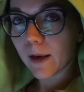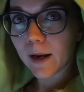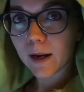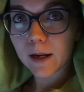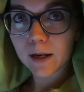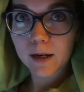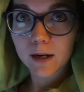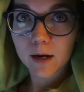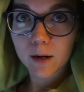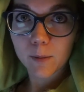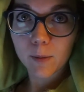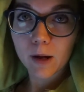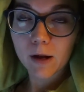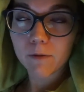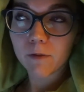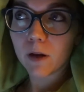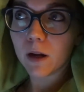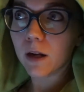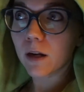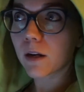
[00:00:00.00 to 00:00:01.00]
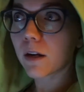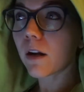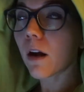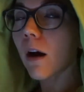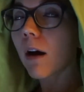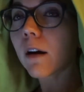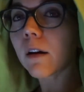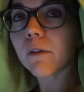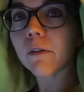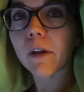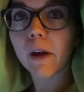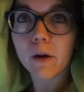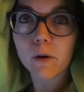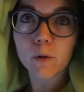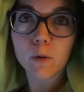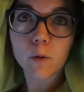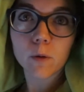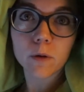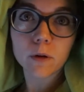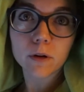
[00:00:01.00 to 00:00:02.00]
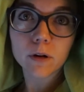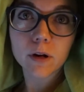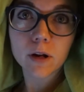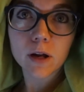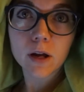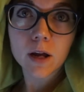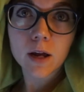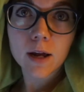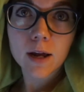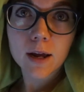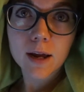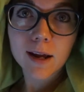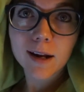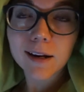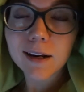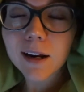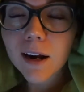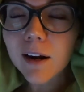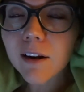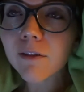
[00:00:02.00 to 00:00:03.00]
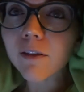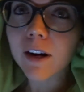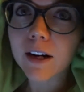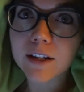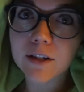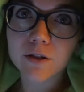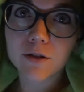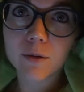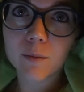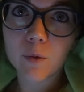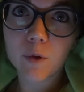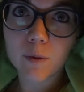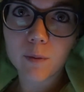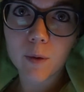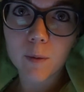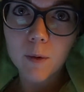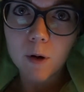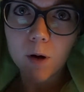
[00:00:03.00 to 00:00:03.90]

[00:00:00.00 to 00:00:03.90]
then I ended up having a ton of kettle corn, ton of ice cream with my